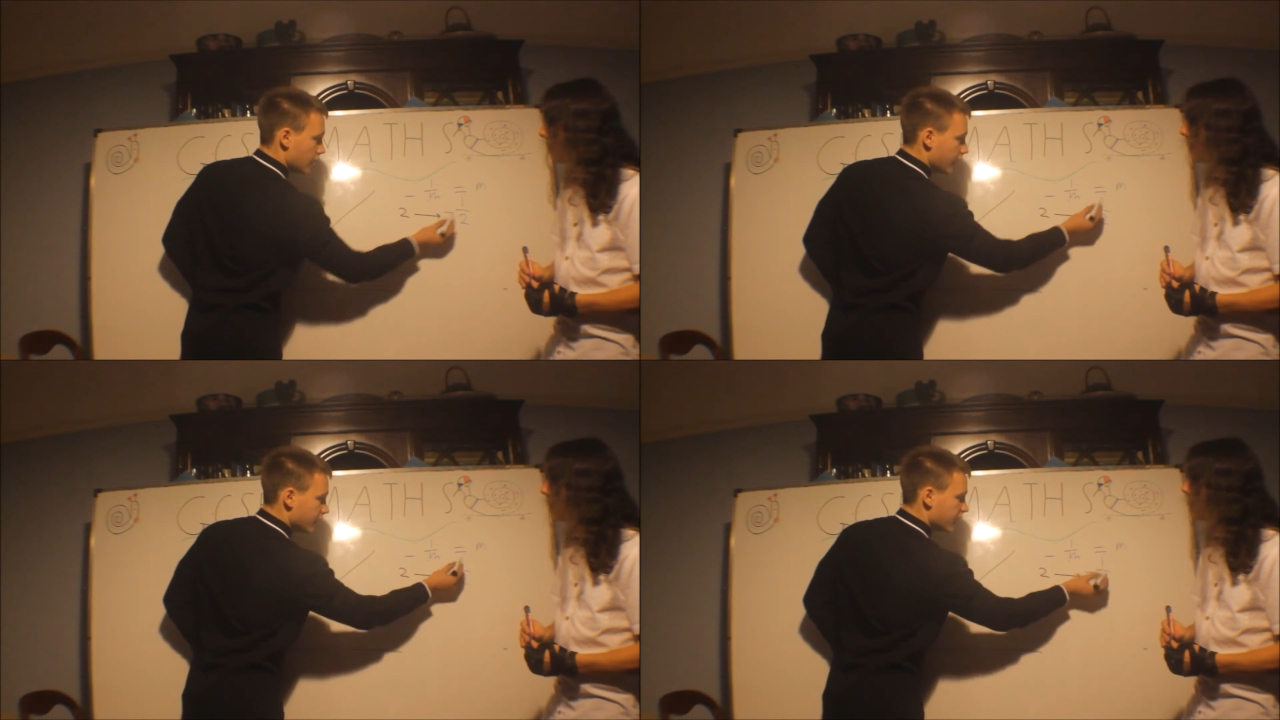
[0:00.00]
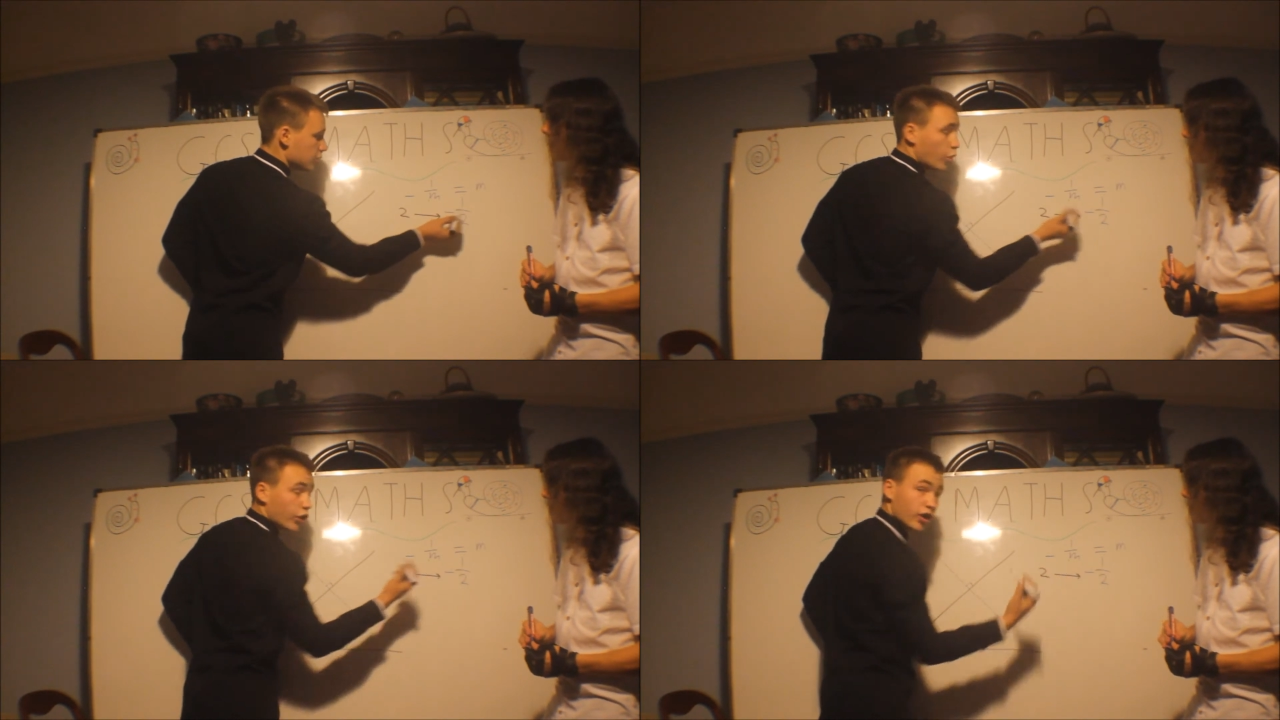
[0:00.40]
and then it's
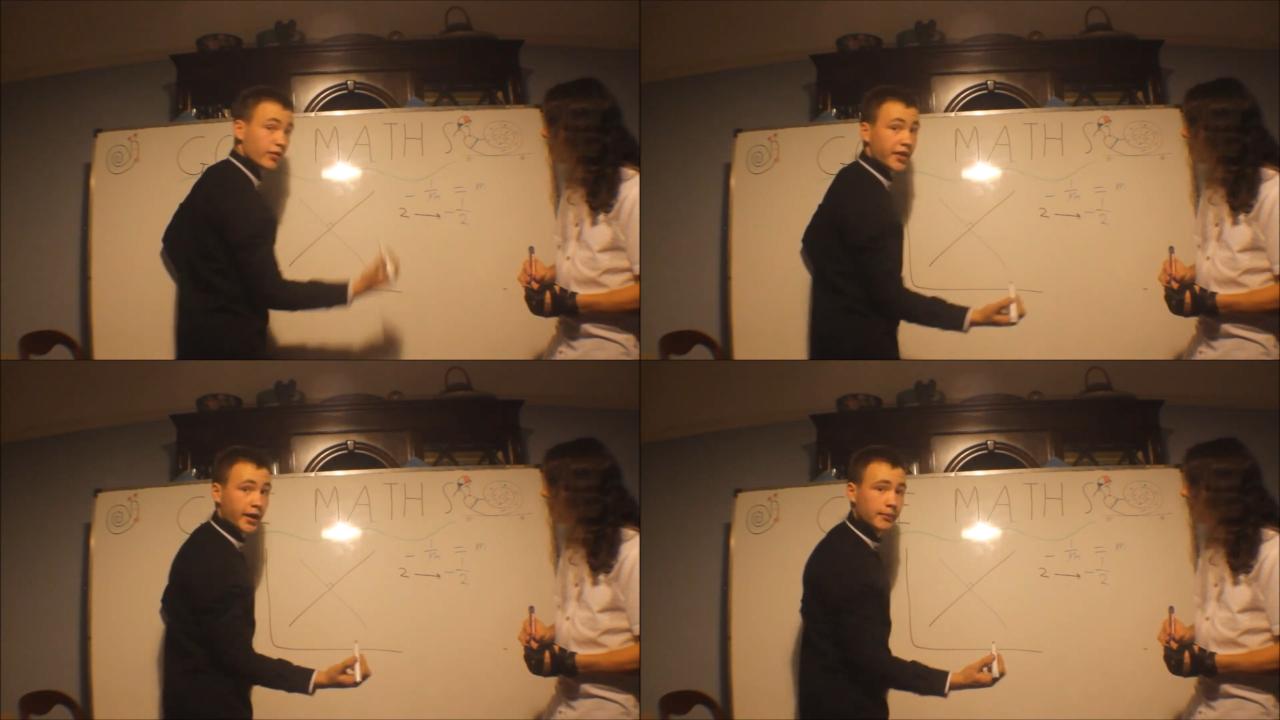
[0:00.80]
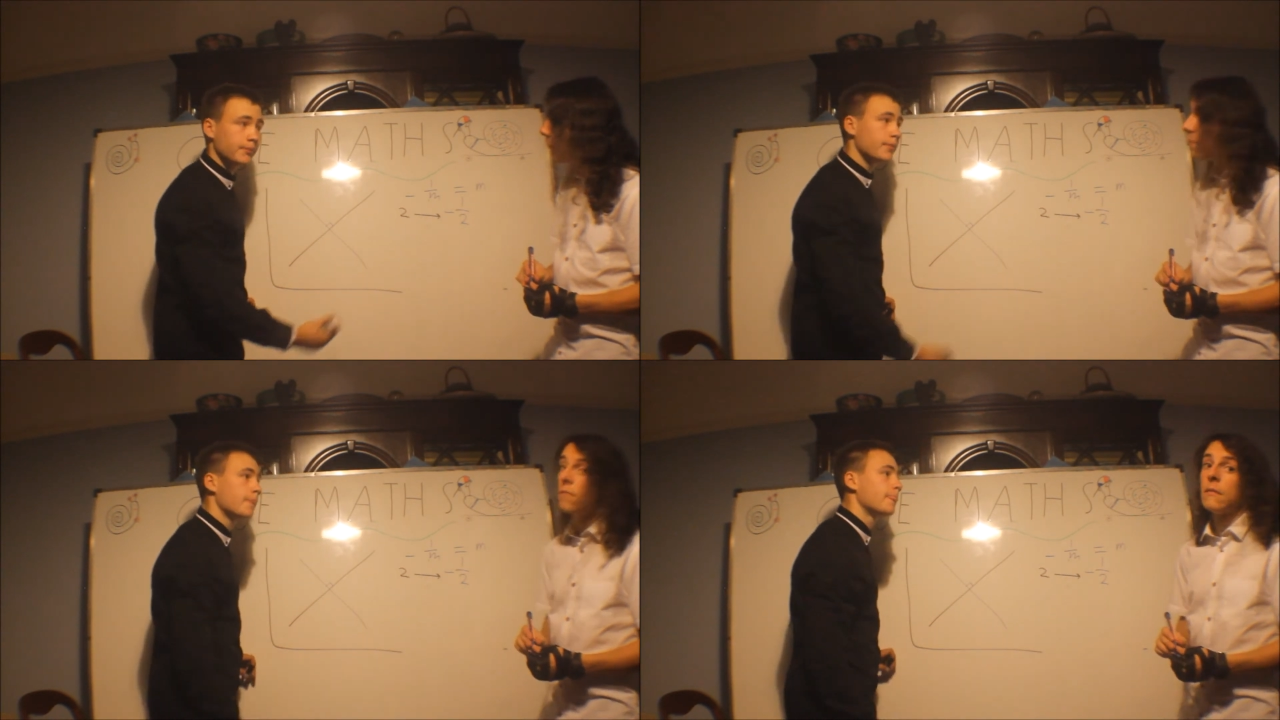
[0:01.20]
one over there.
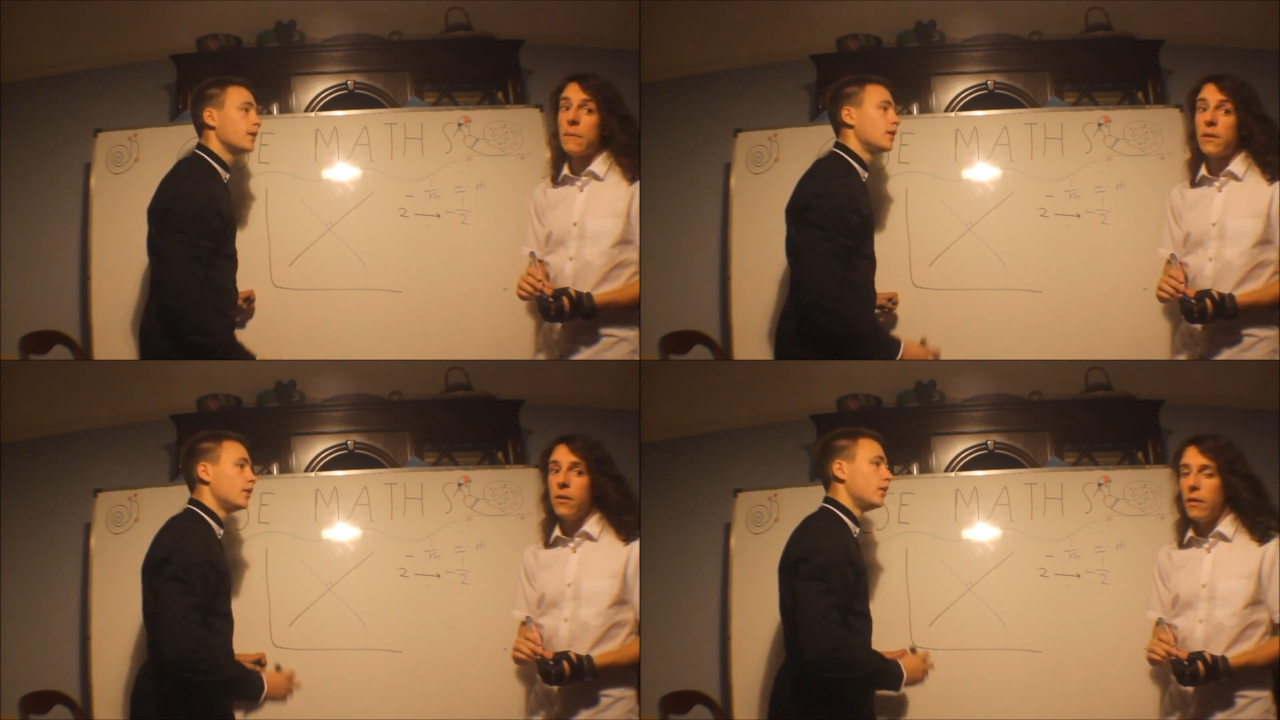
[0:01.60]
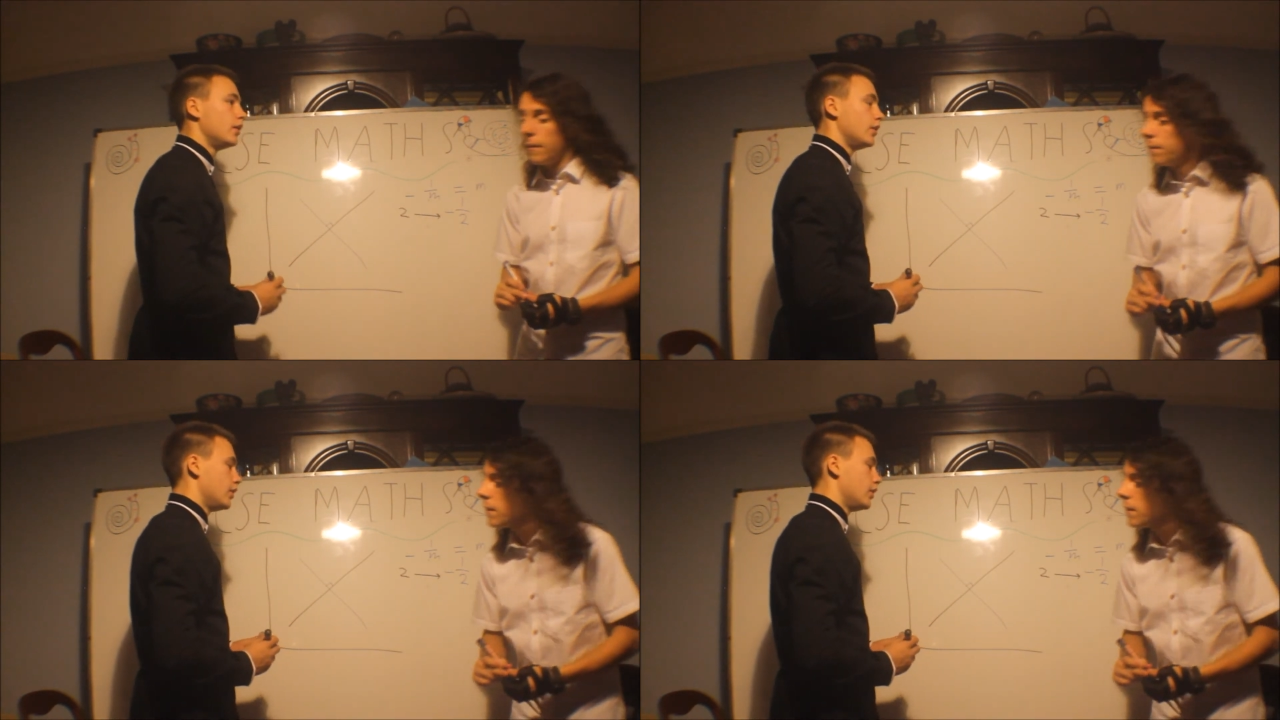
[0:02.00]
Absolutely.